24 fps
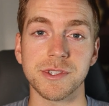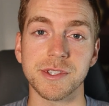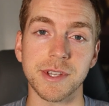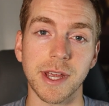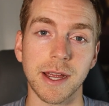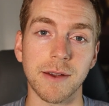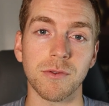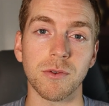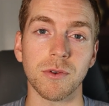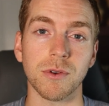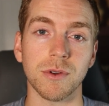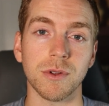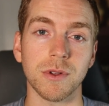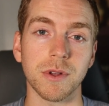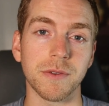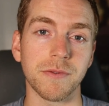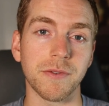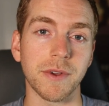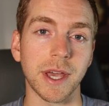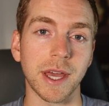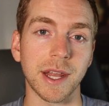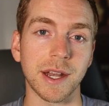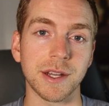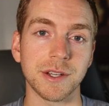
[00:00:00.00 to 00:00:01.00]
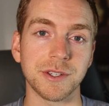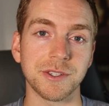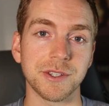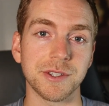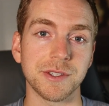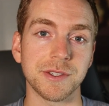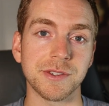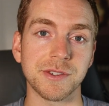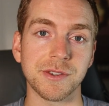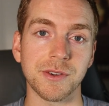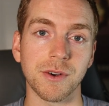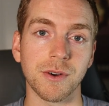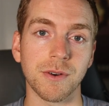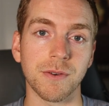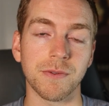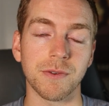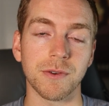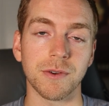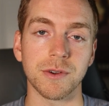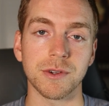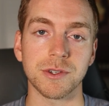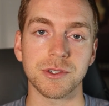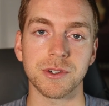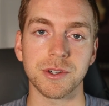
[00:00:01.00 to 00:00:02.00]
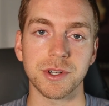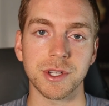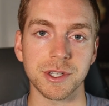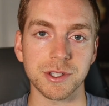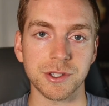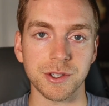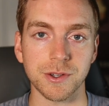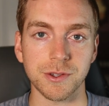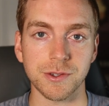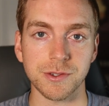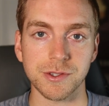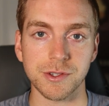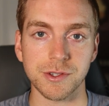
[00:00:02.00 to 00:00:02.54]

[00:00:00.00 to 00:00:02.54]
several advantages over traditional